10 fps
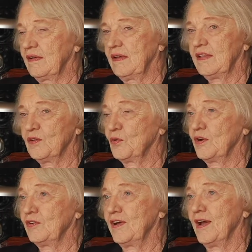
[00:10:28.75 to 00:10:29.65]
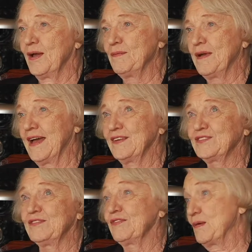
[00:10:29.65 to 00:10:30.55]
in the wintertime
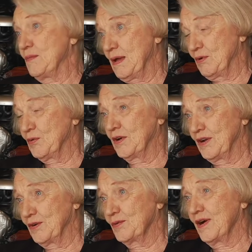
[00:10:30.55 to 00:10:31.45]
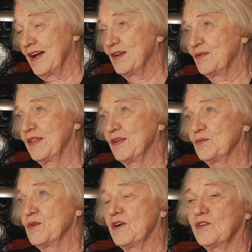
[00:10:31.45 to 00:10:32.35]
asked if they maybe wanted a ride rather
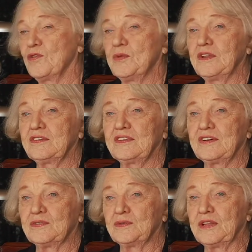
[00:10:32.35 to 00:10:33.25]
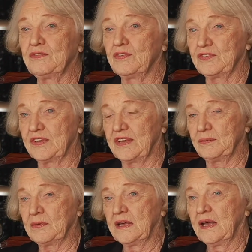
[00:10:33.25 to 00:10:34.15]
than walk home in the snow when they first
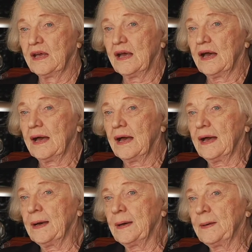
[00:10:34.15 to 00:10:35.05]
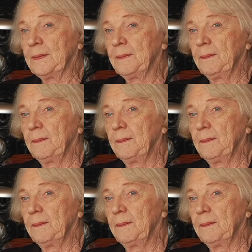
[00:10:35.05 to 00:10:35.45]
came. And